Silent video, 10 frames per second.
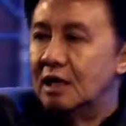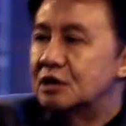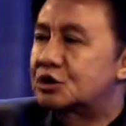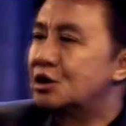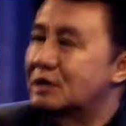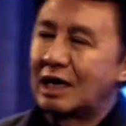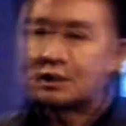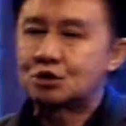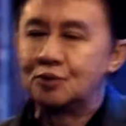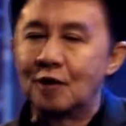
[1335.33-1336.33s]
So
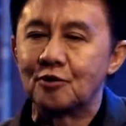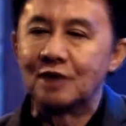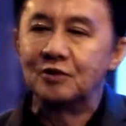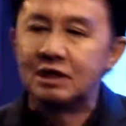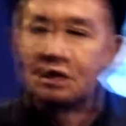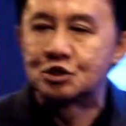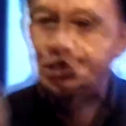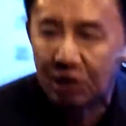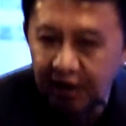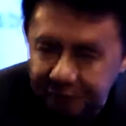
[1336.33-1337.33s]
that's why when we
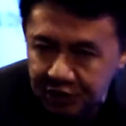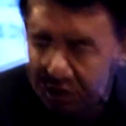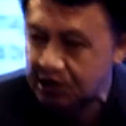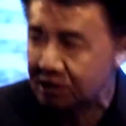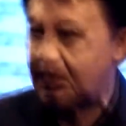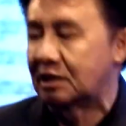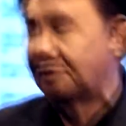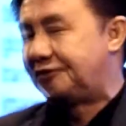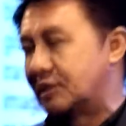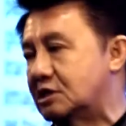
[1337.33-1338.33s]
receive Jesus at
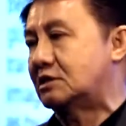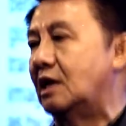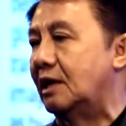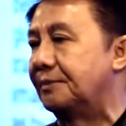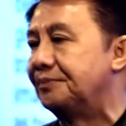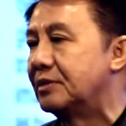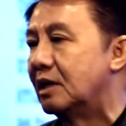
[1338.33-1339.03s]
the first time,